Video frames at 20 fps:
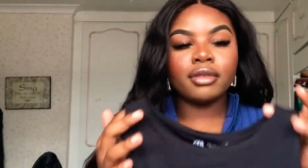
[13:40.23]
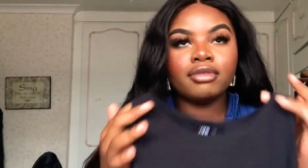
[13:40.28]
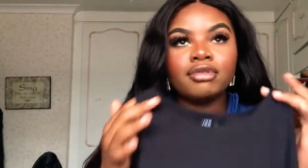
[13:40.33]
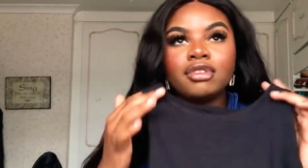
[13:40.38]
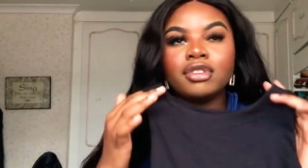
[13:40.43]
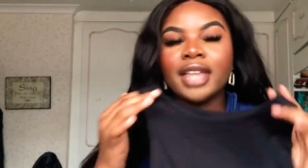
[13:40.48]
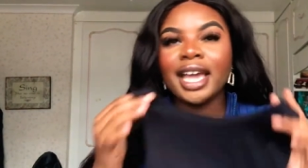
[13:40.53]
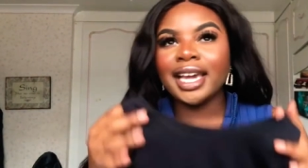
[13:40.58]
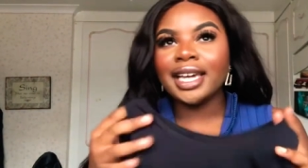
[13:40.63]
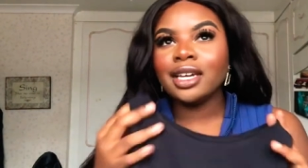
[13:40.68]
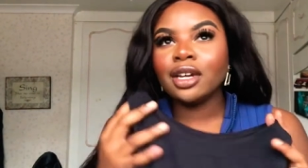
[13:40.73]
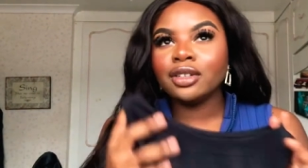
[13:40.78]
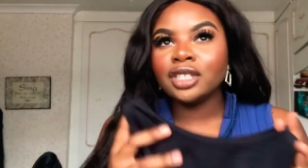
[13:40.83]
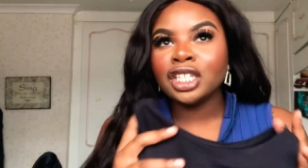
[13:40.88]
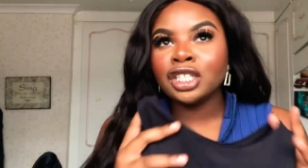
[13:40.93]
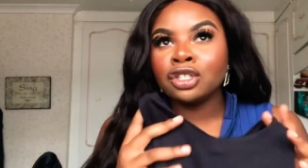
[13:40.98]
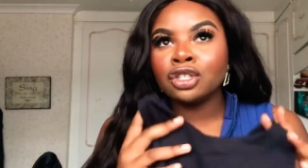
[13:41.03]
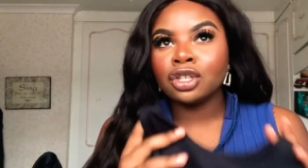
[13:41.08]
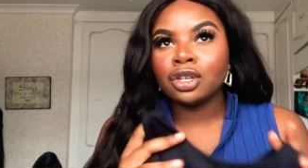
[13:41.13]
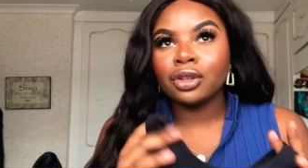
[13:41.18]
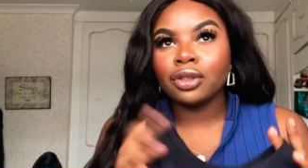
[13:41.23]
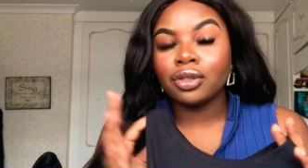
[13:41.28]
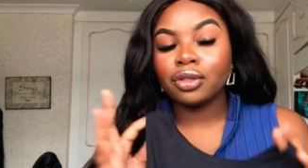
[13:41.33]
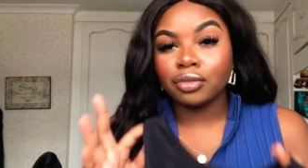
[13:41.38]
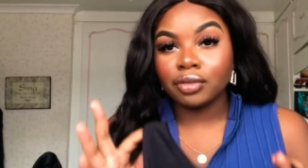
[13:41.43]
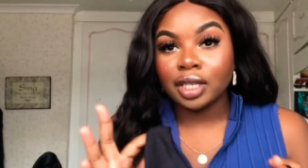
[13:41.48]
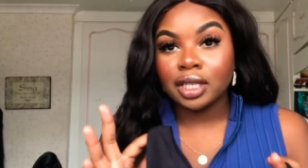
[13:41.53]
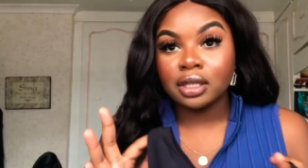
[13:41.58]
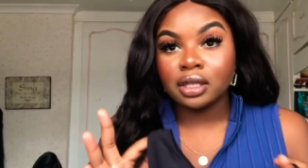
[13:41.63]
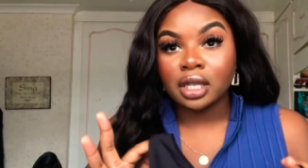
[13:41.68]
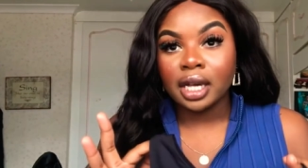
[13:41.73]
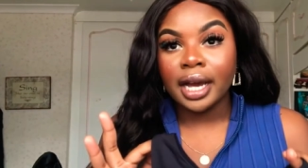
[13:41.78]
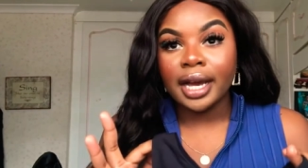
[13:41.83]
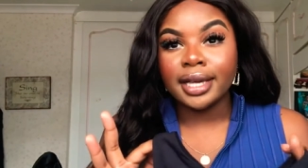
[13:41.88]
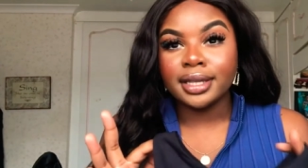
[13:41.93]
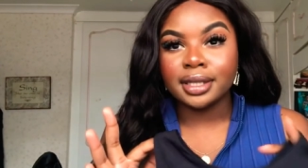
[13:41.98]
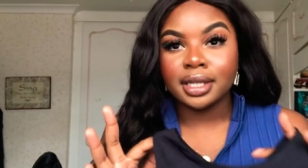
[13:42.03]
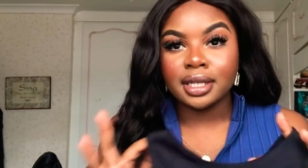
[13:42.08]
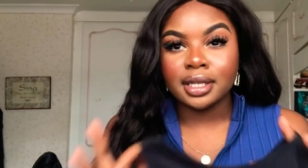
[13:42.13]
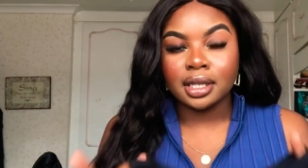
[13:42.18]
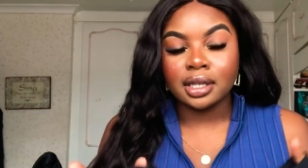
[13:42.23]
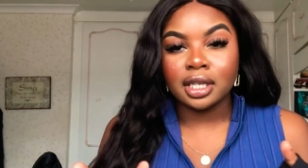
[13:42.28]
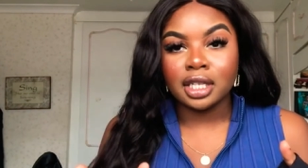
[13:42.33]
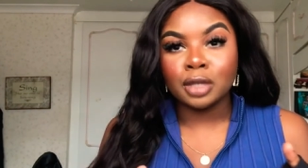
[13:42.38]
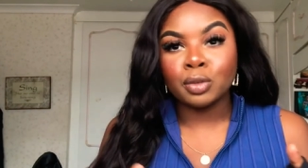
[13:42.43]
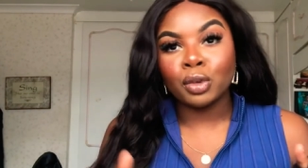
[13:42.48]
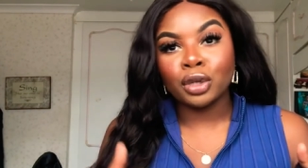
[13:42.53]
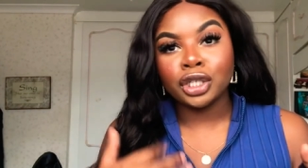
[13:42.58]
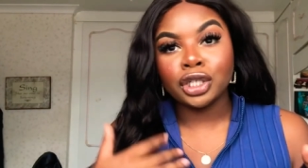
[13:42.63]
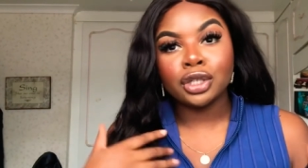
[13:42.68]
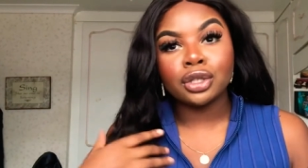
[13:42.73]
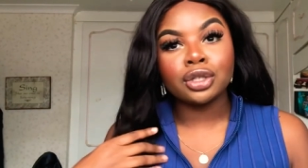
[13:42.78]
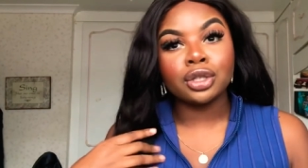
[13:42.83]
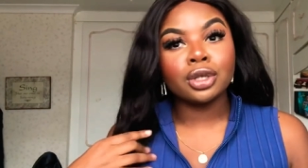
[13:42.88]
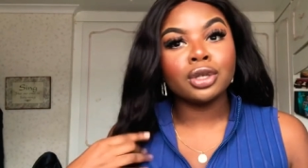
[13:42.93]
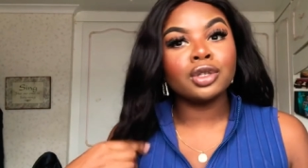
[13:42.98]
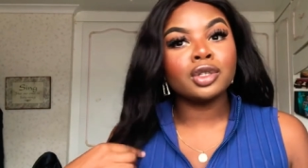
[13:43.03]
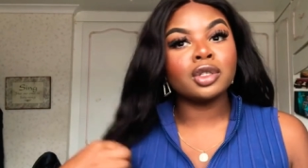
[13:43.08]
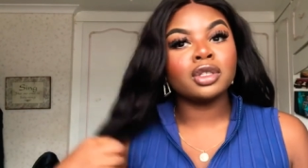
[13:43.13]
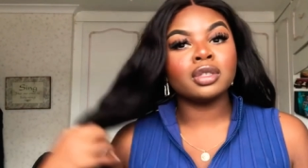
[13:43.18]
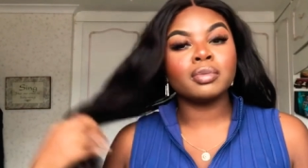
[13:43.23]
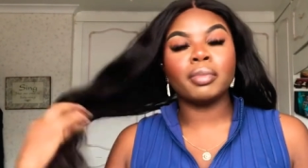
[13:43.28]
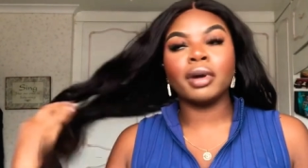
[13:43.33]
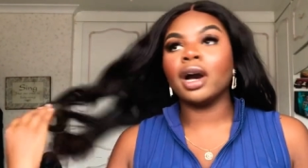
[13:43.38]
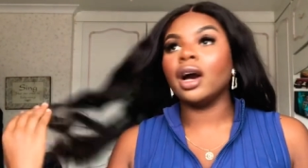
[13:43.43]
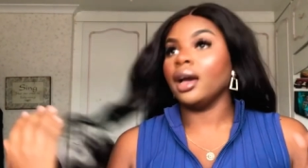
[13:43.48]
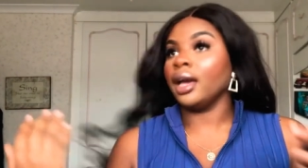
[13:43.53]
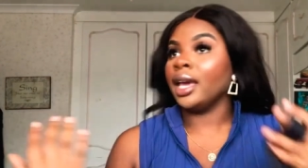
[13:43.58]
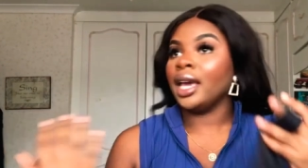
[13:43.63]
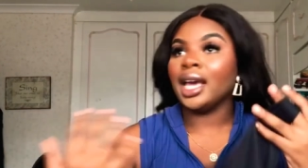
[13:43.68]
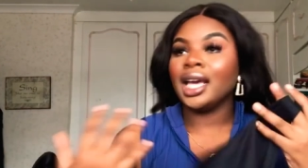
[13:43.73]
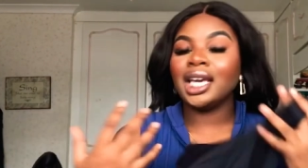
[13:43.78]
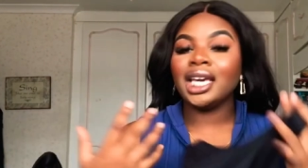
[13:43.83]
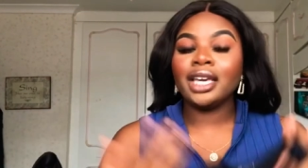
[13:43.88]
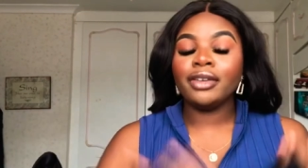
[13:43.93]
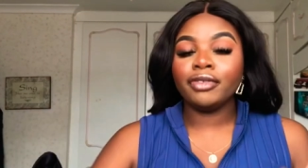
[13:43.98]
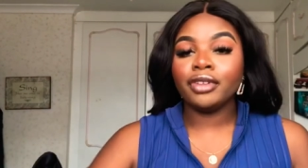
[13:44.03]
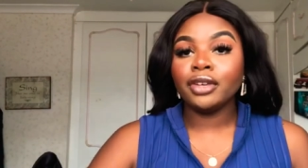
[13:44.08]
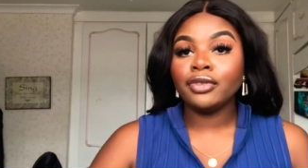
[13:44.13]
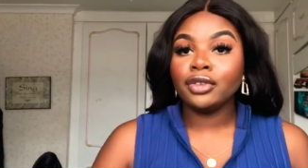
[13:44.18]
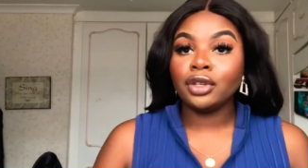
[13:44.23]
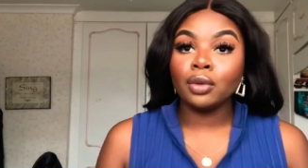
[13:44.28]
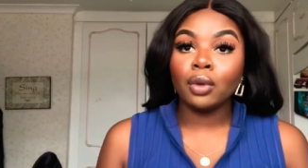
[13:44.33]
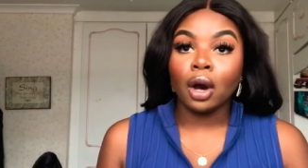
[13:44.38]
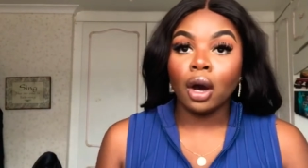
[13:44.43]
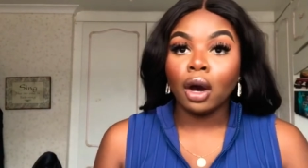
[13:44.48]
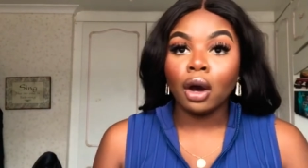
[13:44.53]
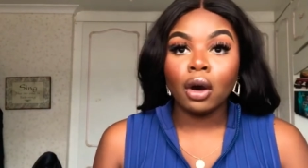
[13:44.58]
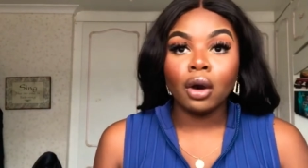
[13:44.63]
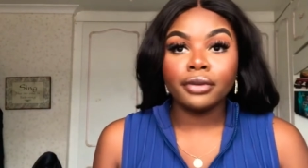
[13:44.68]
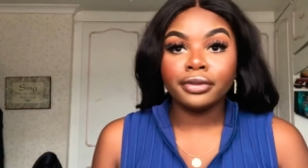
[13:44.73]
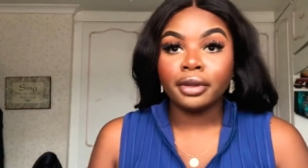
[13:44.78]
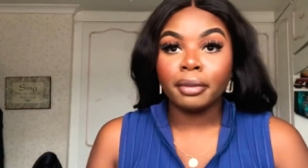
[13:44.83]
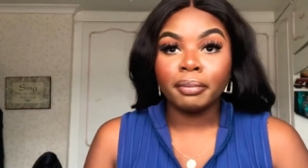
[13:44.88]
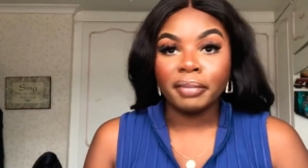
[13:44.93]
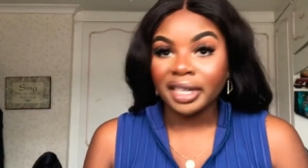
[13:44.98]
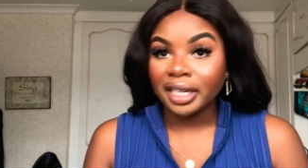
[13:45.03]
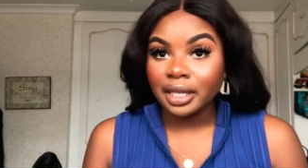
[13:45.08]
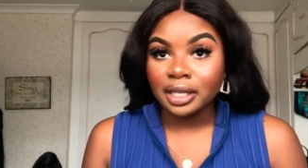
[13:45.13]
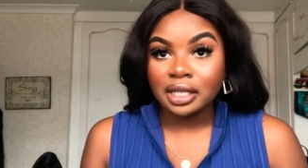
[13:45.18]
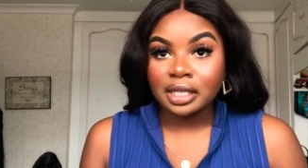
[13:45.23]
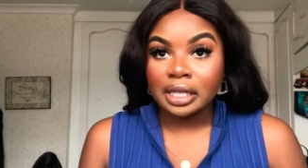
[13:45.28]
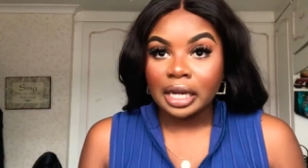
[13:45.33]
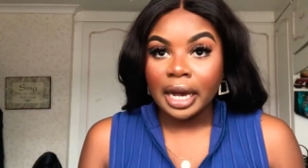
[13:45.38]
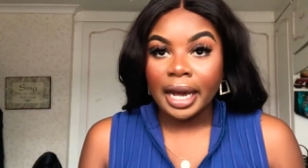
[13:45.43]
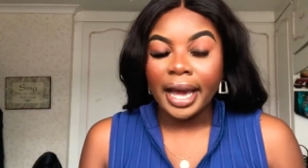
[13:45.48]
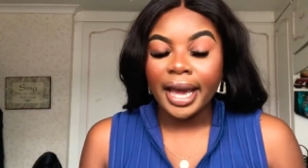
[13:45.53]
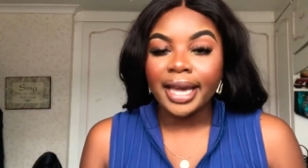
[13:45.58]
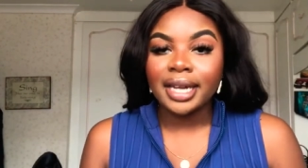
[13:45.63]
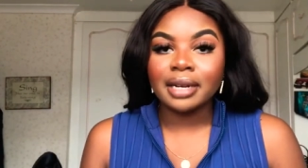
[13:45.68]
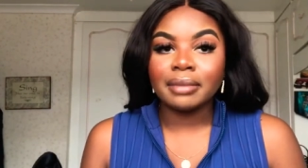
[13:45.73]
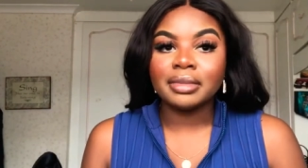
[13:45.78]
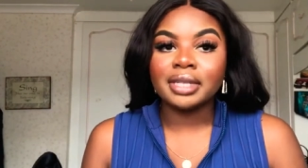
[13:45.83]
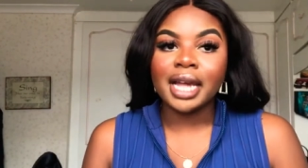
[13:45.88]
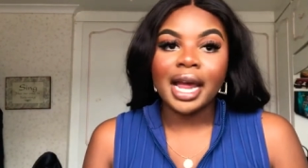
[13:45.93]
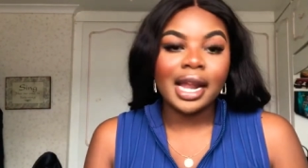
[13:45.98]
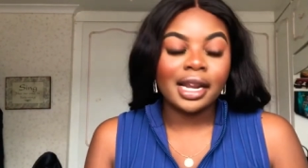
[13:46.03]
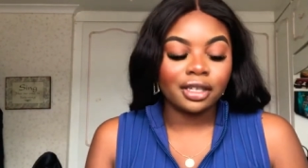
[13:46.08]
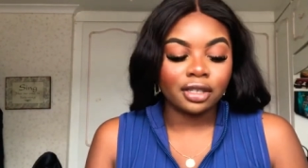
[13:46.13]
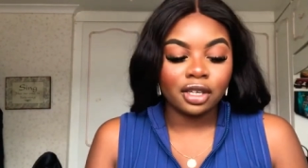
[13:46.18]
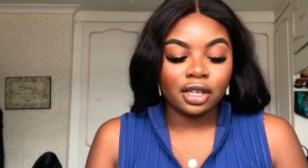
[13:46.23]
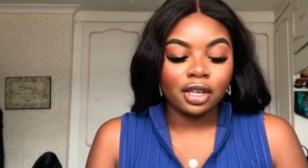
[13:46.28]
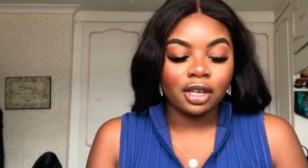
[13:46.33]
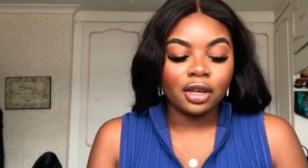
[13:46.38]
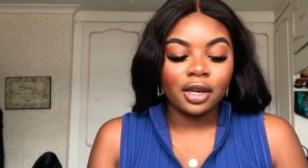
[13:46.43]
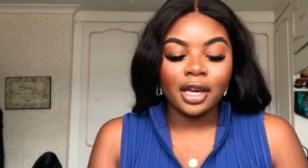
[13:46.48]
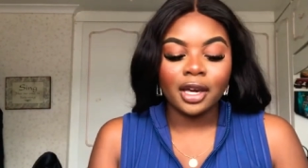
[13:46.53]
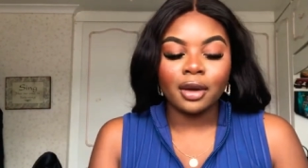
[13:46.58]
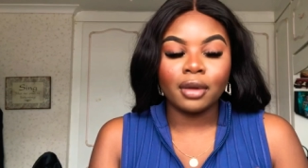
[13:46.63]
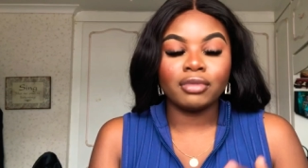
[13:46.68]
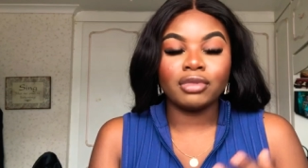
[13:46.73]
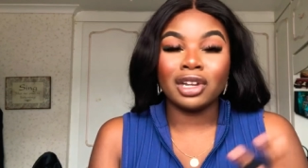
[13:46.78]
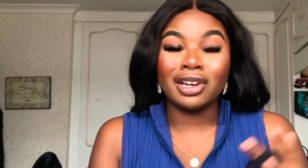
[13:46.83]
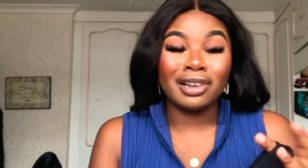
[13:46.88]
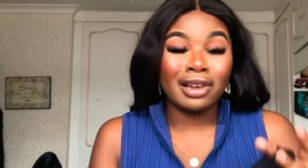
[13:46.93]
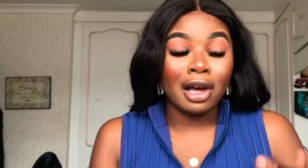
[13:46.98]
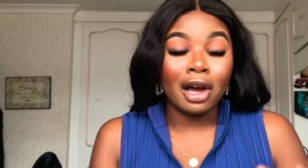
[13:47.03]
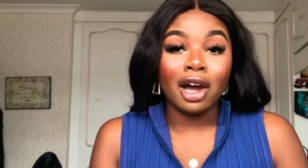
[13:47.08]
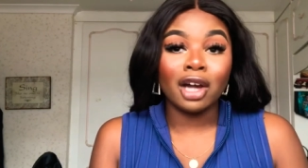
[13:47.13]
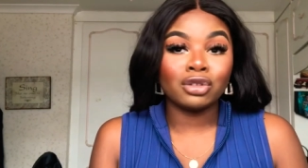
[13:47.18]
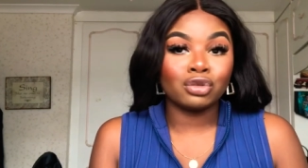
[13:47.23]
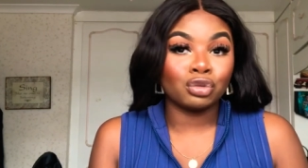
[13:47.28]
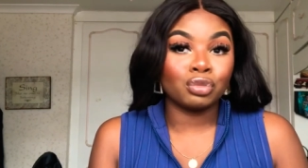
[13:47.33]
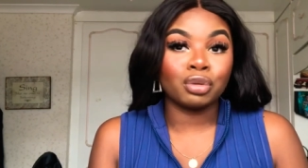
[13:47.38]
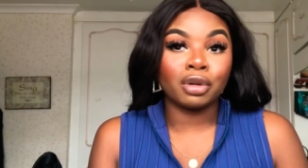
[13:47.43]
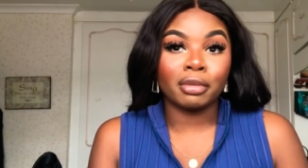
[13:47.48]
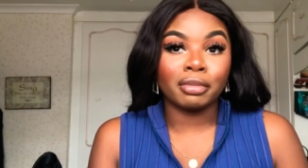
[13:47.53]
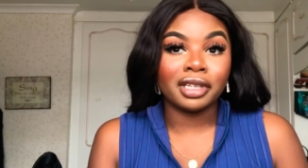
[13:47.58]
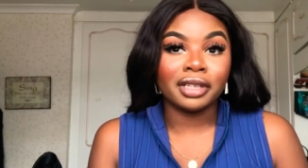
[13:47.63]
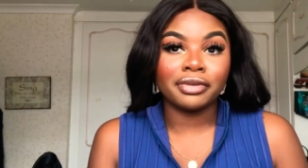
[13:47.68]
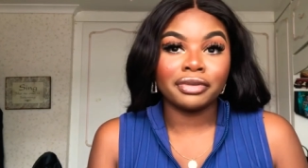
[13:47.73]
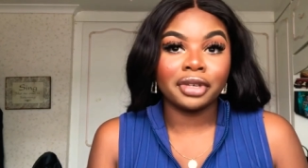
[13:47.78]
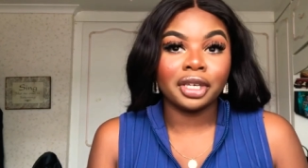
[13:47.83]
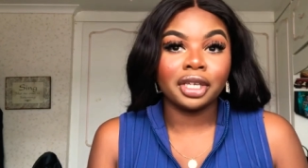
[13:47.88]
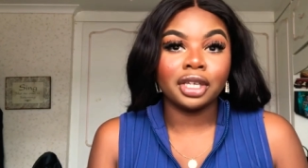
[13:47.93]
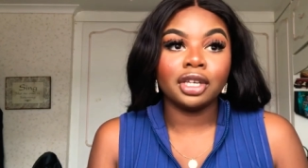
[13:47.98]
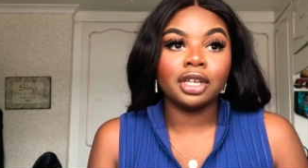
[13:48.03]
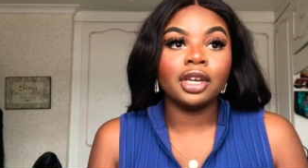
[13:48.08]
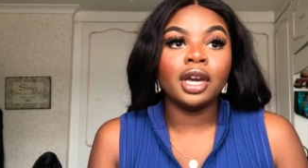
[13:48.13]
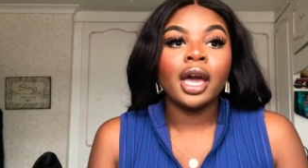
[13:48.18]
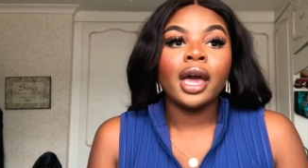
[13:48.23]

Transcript: they only do three sizes in these bodysuits, but even if you are on the bigger side, I'm telling you, it, the large will probably fit you,